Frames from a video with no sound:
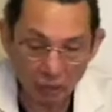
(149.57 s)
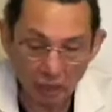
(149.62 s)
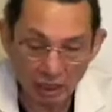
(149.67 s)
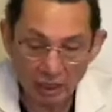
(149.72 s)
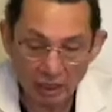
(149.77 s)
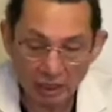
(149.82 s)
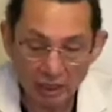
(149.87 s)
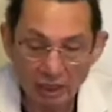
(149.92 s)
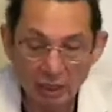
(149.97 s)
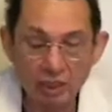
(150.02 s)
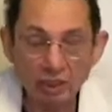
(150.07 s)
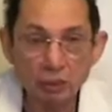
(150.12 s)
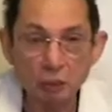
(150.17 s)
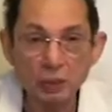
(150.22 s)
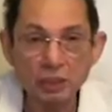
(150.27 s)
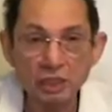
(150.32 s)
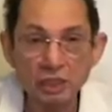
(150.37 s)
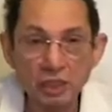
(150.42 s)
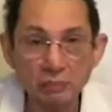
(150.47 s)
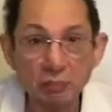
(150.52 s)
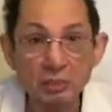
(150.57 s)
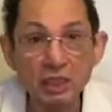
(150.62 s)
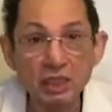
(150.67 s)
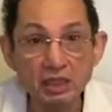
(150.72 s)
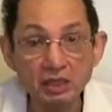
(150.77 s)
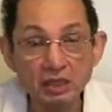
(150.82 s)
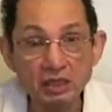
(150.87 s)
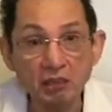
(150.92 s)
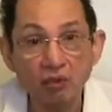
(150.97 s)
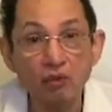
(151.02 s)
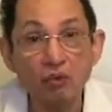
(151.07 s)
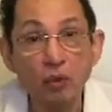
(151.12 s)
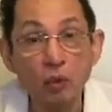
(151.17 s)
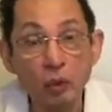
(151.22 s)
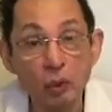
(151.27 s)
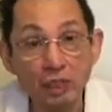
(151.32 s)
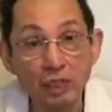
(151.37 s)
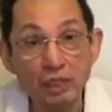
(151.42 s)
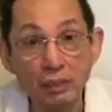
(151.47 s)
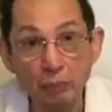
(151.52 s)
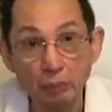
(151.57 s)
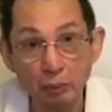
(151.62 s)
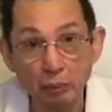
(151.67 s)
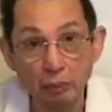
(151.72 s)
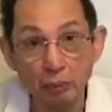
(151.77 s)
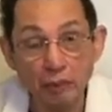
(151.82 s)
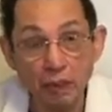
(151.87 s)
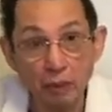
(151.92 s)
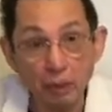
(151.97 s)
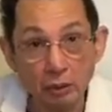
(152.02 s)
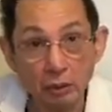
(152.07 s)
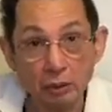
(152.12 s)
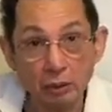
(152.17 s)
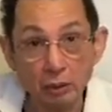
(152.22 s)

in here, which administer 4 liters per minute.